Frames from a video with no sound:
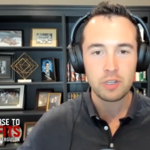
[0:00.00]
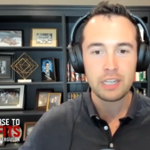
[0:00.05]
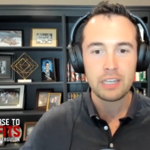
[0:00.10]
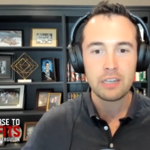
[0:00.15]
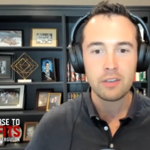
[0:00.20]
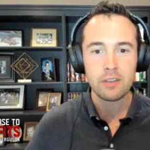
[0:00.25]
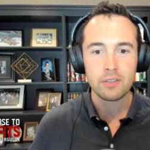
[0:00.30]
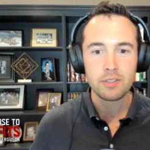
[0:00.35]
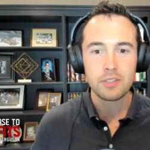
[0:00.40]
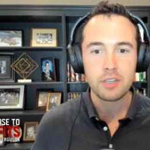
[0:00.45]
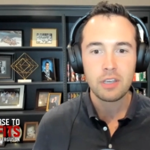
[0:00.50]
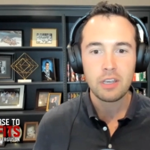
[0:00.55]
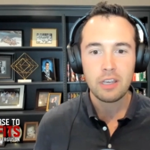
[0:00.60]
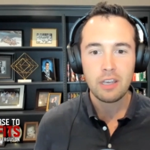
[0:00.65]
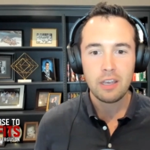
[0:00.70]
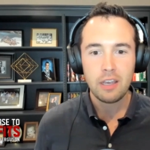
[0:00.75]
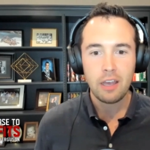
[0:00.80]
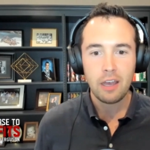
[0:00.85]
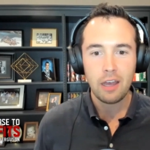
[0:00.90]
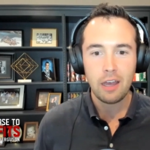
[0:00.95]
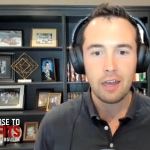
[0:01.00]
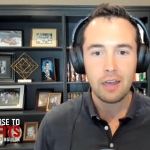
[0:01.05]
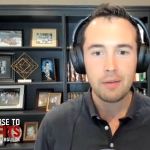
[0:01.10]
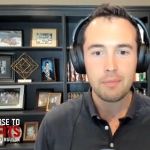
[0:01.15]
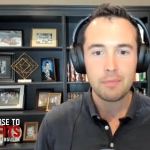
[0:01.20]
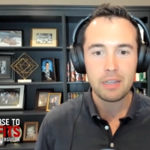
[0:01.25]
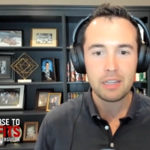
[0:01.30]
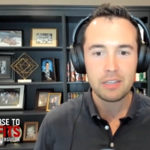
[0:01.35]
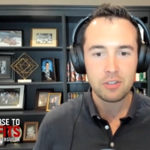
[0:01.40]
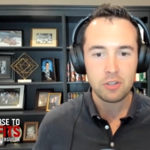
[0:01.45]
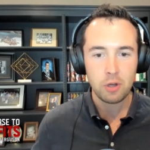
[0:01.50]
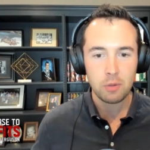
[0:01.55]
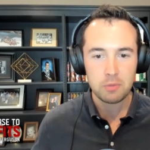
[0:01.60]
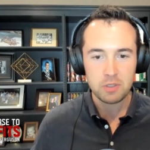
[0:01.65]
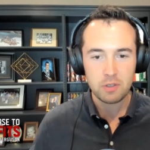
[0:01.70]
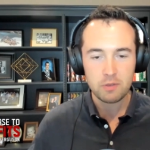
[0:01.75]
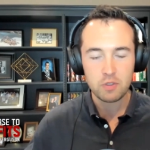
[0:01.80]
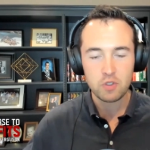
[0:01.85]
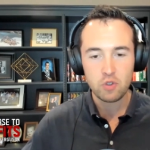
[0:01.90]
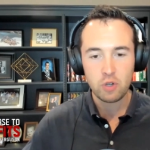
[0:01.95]
deals? um, in
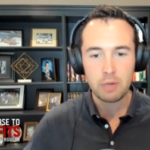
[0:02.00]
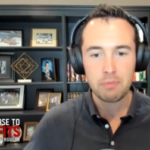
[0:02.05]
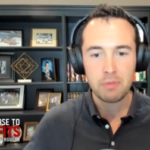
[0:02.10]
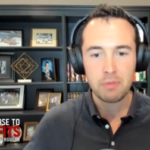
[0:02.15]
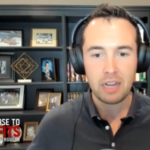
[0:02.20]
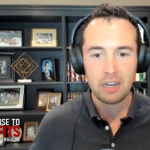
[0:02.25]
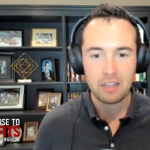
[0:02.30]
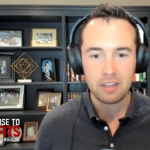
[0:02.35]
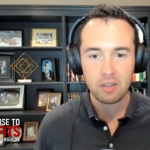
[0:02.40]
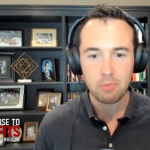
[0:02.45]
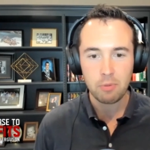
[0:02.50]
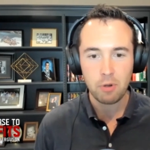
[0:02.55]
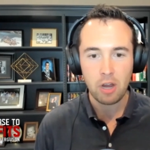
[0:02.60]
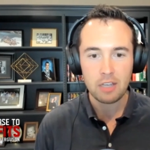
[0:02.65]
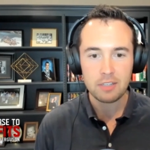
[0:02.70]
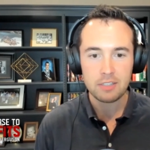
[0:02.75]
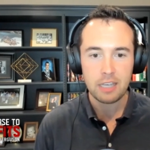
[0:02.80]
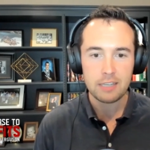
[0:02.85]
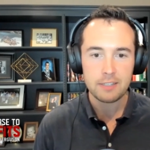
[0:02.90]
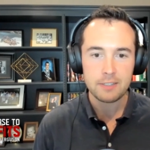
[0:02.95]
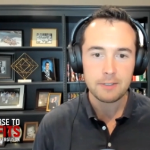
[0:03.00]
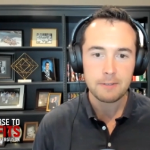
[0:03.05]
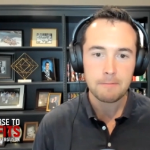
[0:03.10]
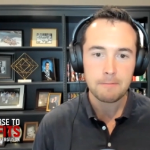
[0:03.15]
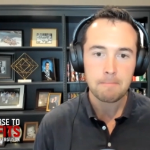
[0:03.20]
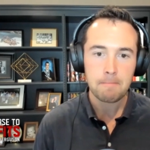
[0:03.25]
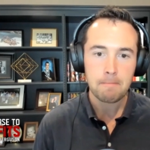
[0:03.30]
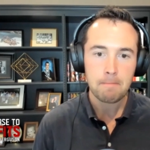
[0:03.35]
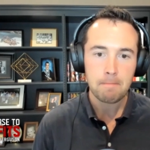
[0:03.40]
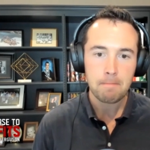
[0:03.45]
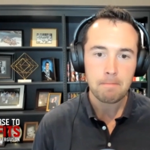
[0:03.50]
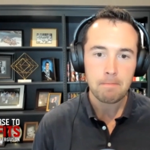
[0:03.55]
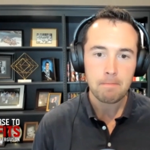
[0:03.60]
terms of streamlining the process? I